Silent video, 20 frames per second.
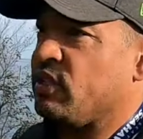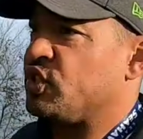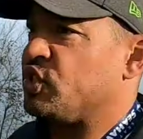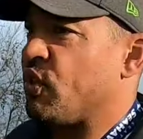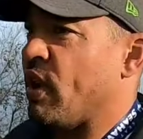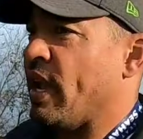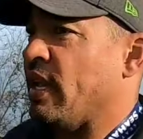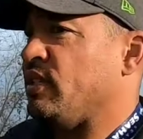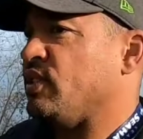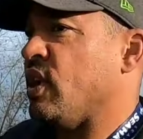
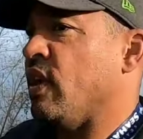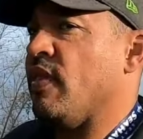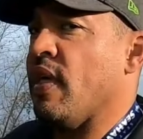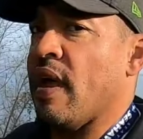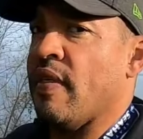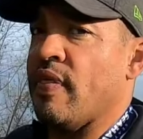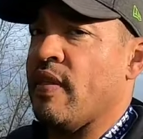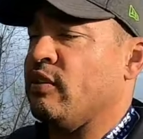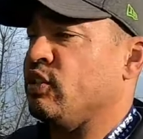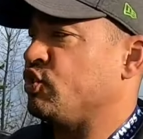drains on that,
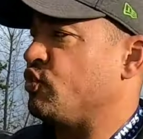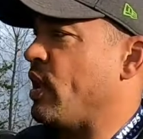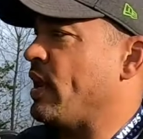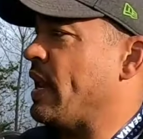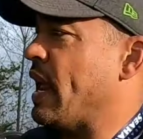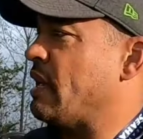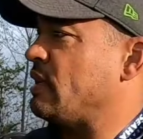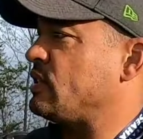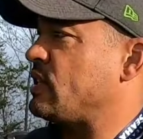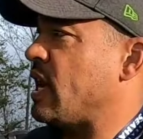and those drain
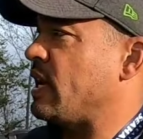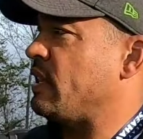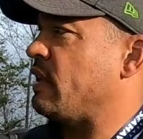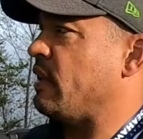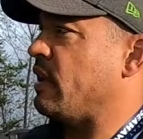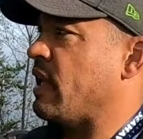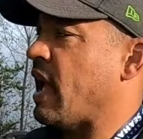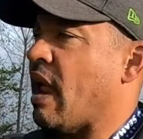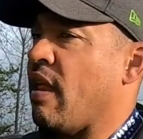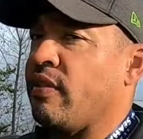outside
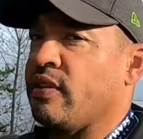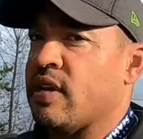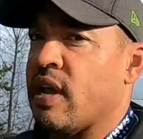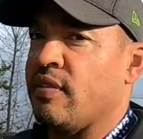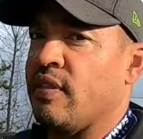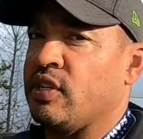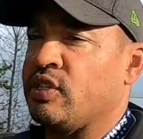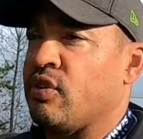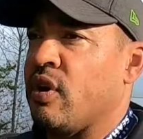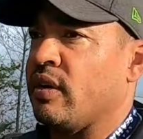
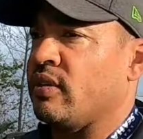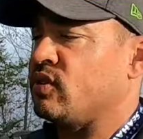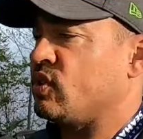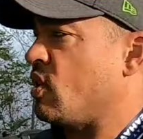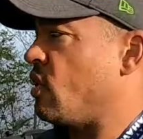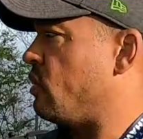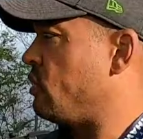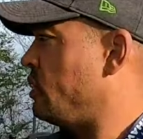the truck, so